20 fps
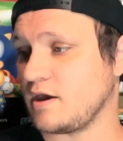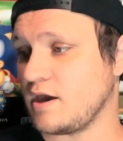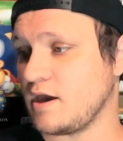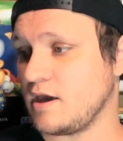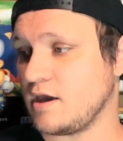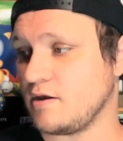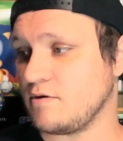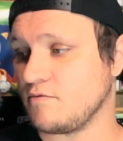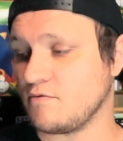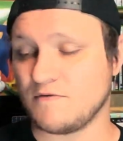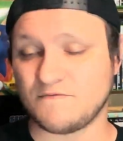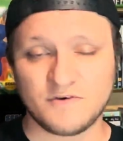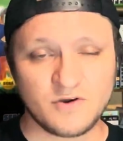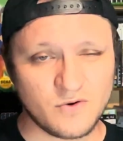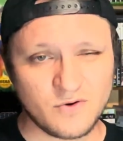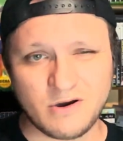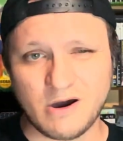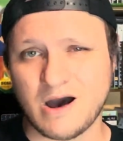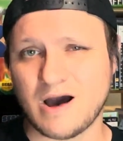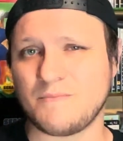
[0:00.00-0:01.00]
a review
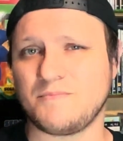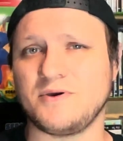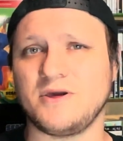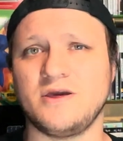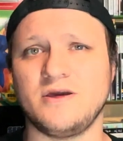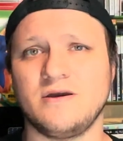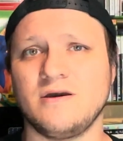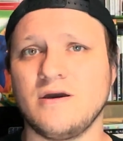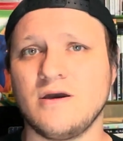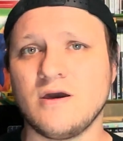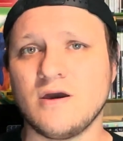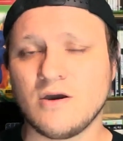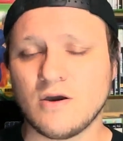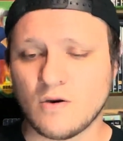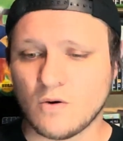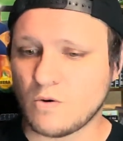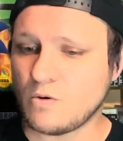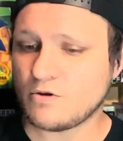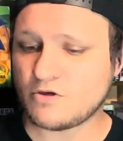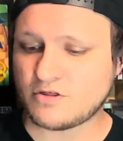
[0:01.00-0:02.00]
copy
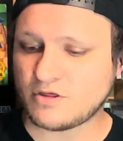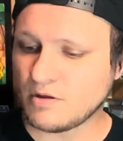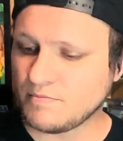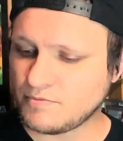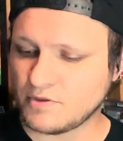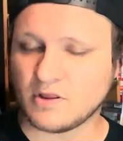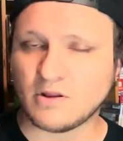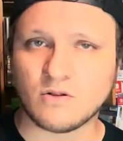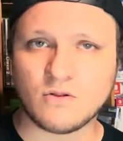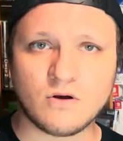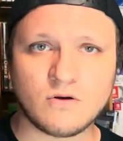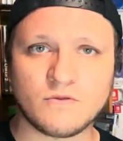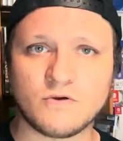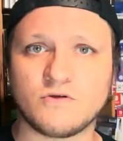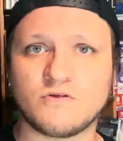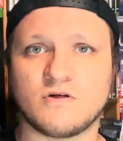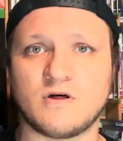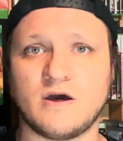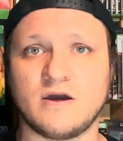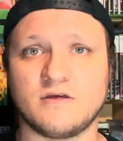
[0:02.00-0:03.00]
or something along those
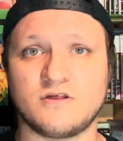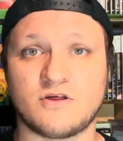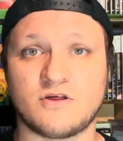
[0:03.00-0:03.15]
lines.